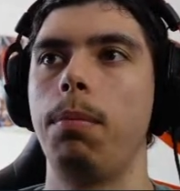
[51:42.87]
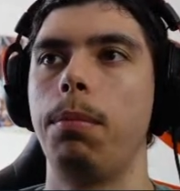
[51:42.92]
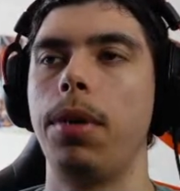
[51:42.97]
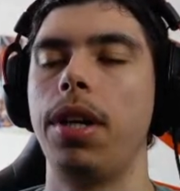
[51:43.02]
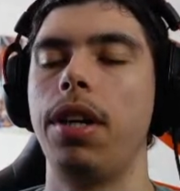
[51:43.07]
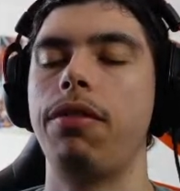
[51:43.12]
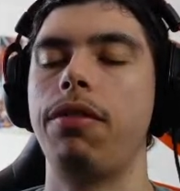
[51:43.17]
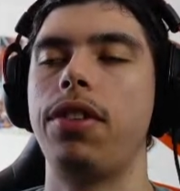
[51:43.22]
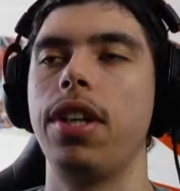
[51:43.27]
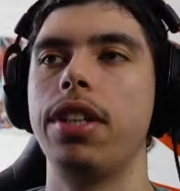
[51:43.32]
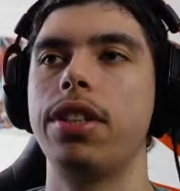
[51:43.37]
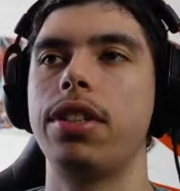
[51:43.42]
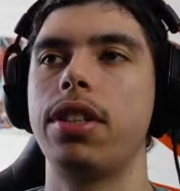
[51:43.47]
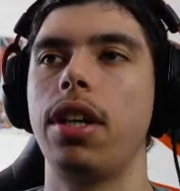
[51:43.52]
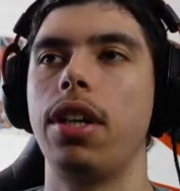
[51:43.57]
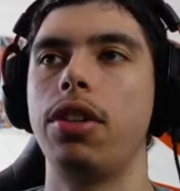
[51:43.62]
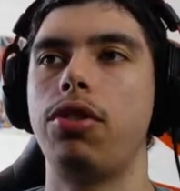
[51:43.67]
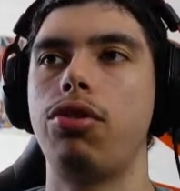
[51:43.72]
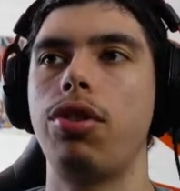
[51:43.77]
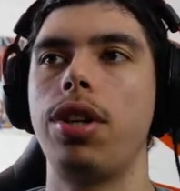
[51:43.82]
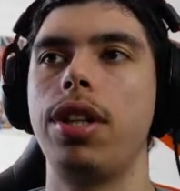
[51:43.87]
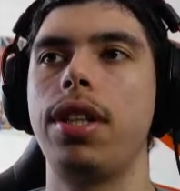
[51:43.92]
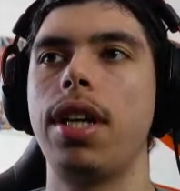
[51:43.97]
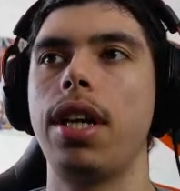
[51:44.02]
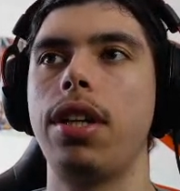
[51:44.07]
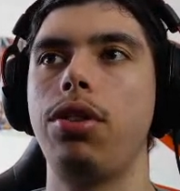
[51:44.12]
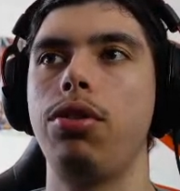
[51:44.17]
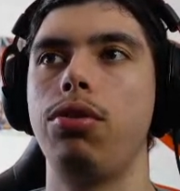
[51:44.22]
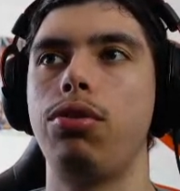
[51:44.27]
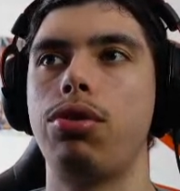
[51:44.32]
But if there's a trade
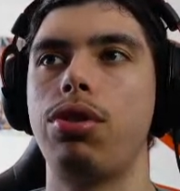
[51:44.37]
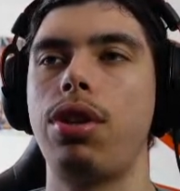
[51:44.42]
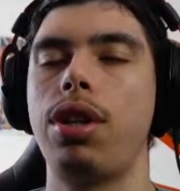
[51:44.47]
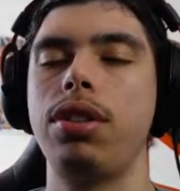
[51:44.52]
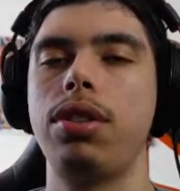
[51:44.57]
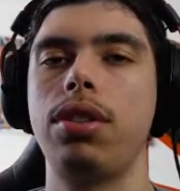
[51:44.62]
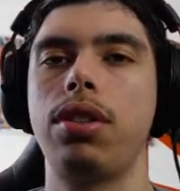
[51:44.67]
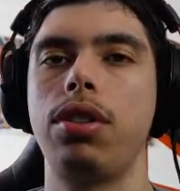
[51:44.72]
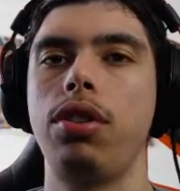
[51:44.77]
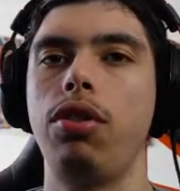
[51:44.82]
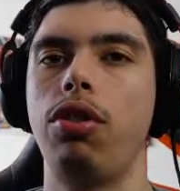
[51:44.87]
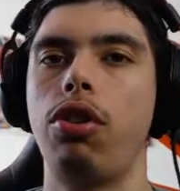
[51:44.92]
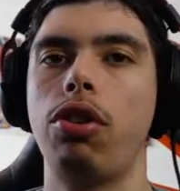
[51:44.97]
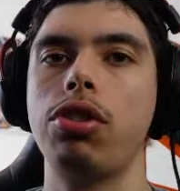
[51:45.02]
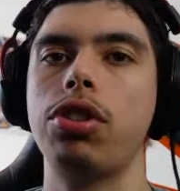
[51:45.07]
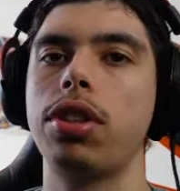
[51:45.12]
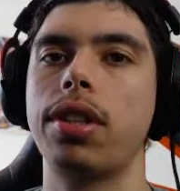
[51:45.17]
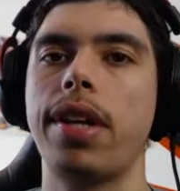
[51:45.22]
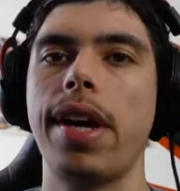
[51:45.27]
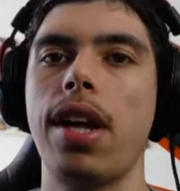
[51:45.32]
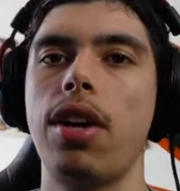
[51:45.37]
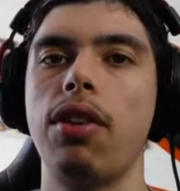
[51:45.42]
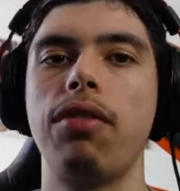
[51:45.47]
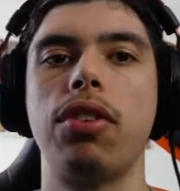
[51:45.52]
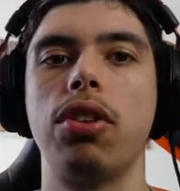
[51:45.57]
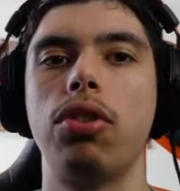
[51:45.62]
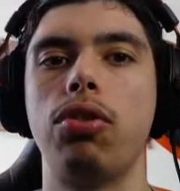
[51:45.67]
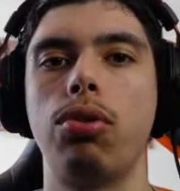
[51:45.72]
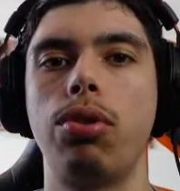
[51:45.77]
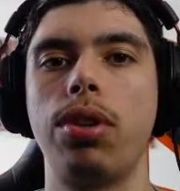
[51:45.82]
that you trust, you're not scared
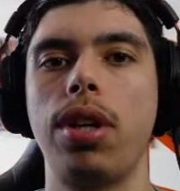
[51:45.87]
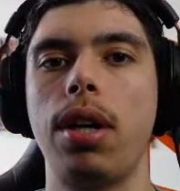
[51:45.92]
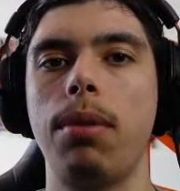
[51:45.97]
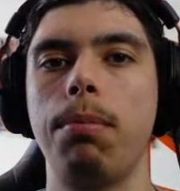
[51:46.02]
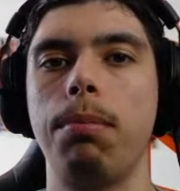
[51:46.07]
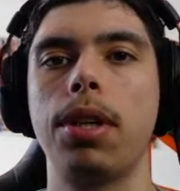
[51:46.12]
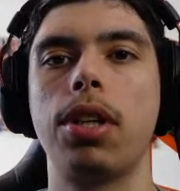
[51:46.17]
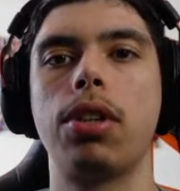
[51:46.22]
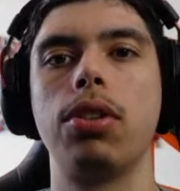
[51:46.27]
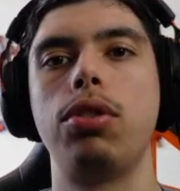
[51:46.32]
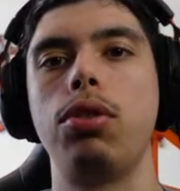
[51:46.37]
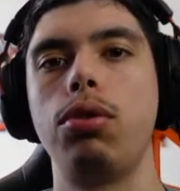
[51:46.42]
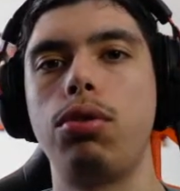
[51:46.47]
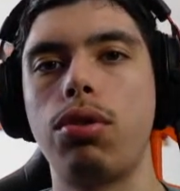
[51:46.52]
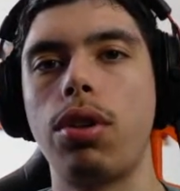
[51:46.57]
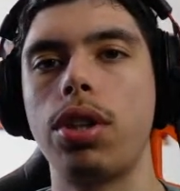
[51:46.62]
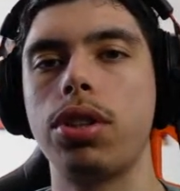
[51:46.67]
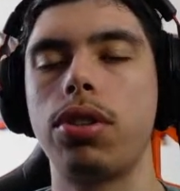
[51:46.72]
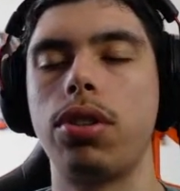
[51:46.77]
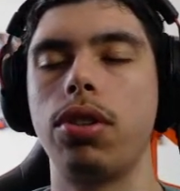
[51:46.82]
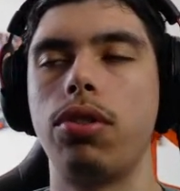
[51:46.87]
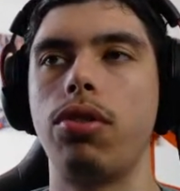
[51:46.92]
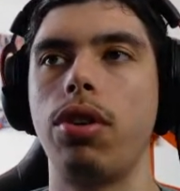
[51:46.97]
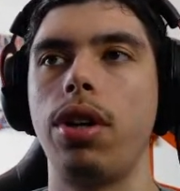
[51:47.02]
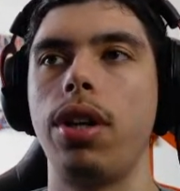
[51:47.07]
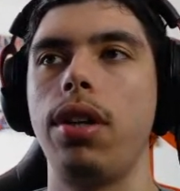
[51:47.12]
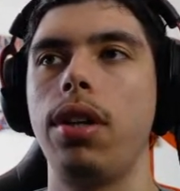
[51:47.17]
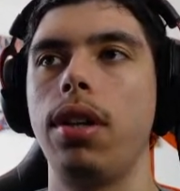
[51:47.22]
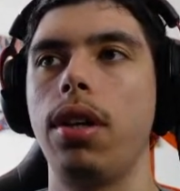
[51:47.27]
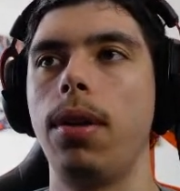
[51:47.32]
of the drawdown because you trust the
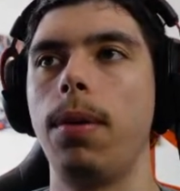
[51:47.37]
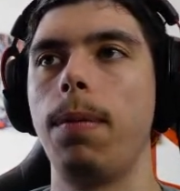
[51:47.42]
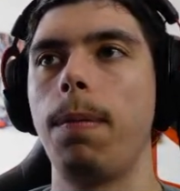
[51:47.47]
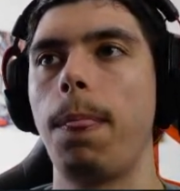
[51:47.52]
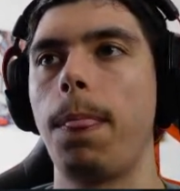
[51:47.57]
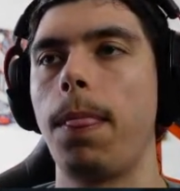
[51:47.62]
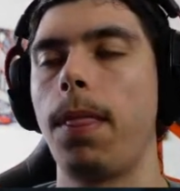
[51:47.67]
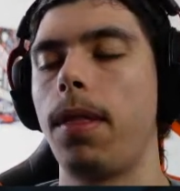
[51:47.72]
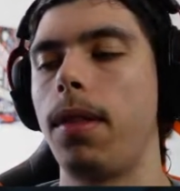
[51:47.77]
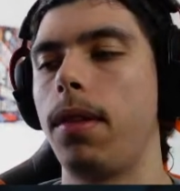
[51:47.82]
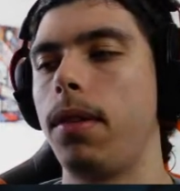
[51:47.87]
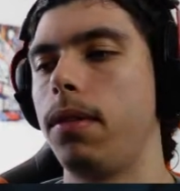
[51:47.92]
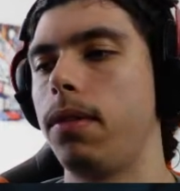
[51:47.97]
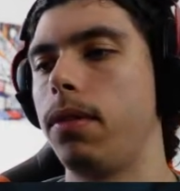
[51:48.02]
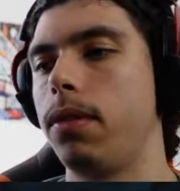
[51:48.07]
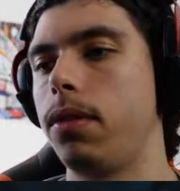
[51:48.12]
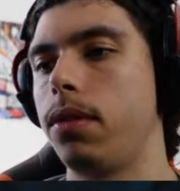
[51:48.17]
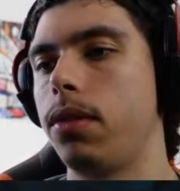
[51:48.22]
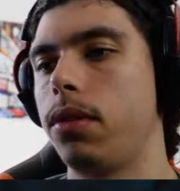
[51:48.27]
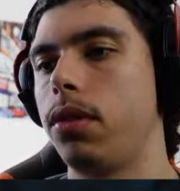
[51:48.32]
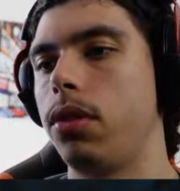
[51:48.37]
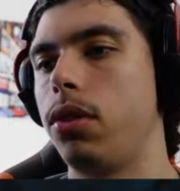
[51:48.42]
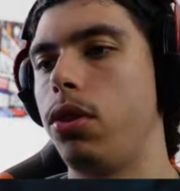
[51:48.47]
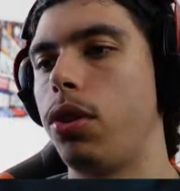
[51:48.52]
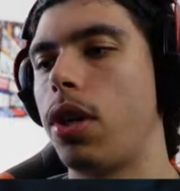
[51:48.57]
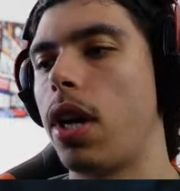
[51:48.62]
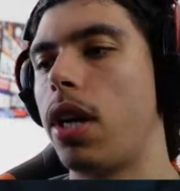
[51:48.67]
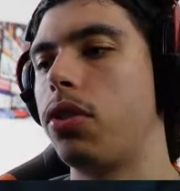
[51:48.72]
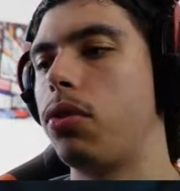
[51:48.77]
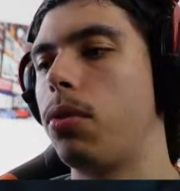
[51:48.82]
trade. Do
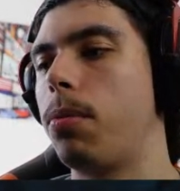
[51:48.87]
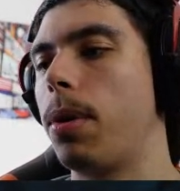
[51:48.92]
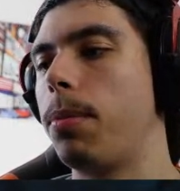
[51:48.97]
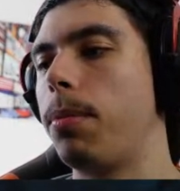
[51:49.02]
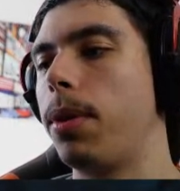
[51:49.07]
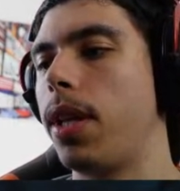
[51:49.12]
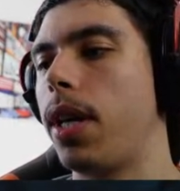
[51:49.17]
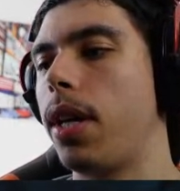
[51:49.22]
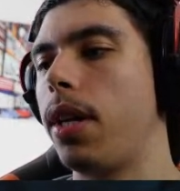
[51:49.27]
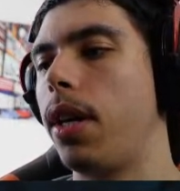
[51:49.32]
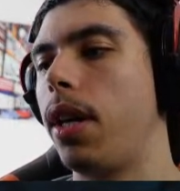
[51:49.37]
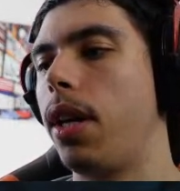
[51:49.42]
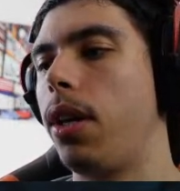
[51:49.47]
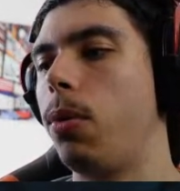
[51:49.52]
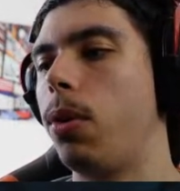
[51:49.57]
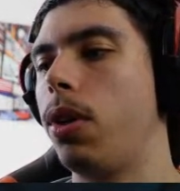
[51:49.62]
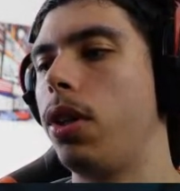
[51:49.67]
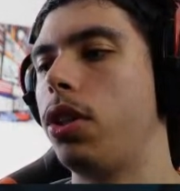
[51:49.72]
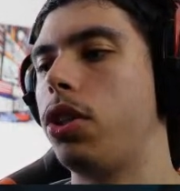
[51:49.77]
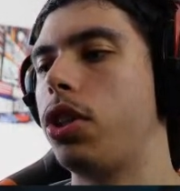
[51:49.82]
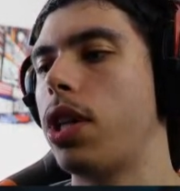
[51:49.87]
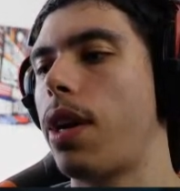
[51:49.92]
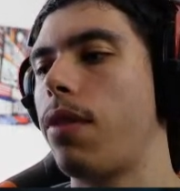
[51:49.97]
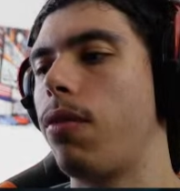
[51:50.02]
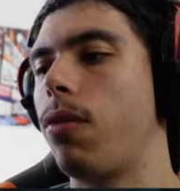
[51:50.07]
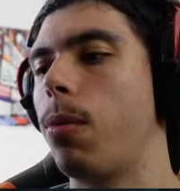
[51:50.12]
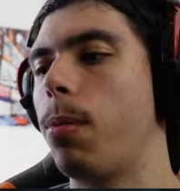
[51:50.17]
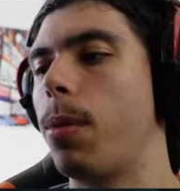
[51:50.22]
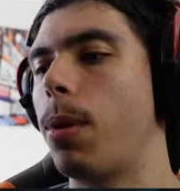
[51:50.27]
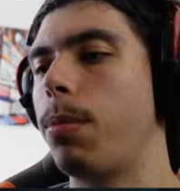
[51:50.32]
you guys remember that? Anyone in
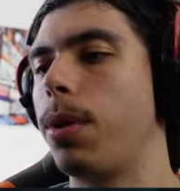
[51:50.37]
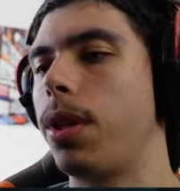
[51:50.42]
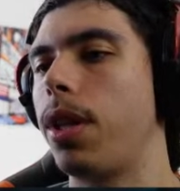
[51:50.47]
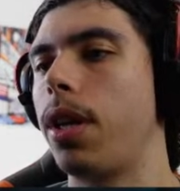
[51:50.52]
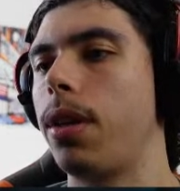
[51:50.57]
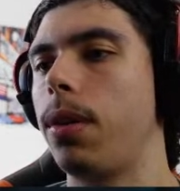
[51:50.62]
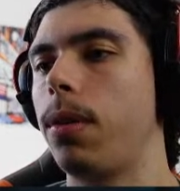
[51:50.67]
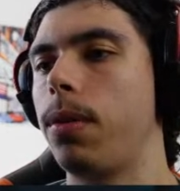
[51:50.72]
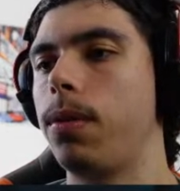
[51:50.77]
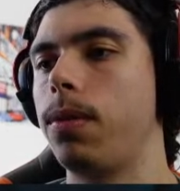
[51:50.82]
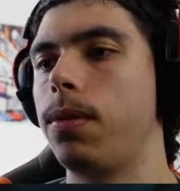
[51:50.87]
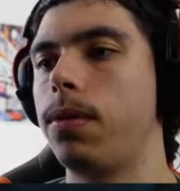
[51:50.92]
chat remember that?